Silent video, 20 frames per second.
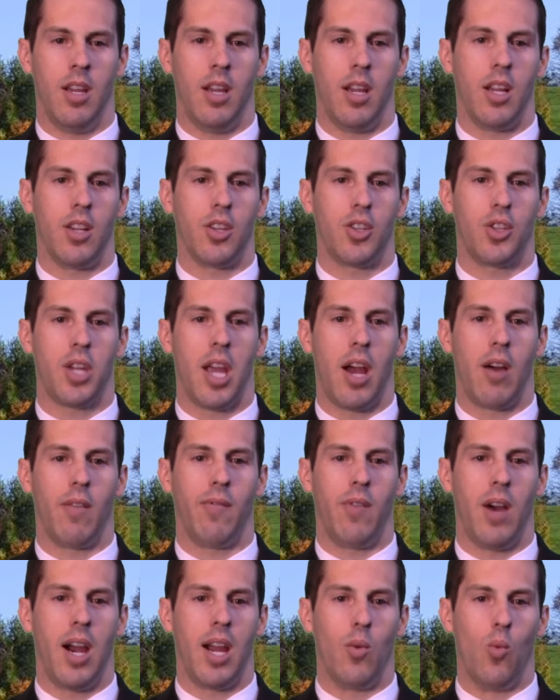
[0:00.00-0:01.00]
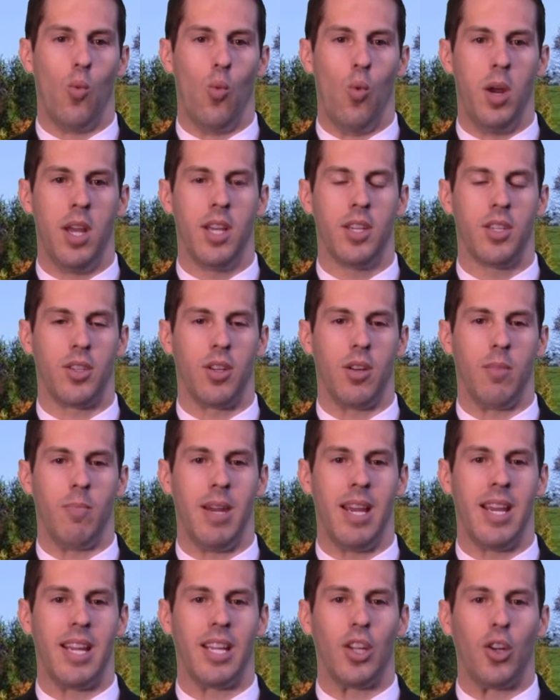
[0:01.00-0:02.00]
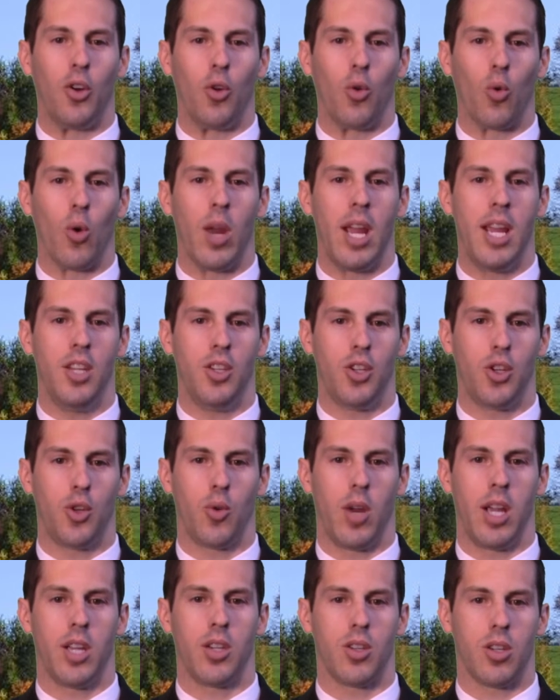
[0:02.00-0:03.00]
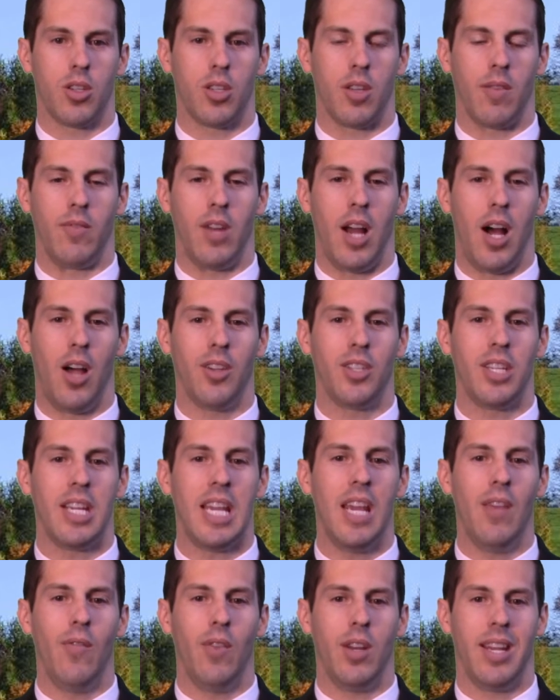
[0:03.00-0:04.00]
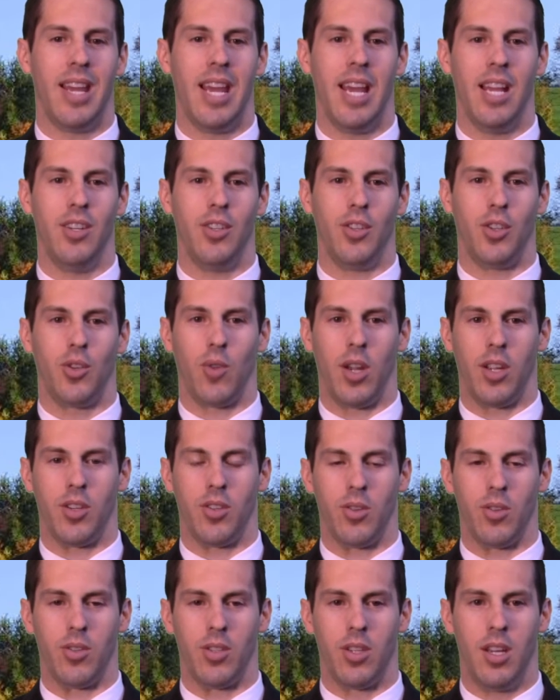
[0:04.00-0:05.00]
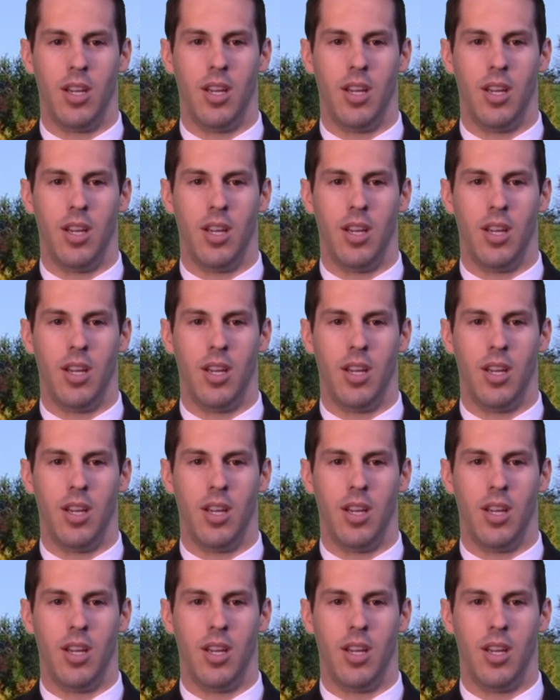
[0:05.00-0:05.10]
and shall find wisdom and great treasures of knowledge, even hidden treasures,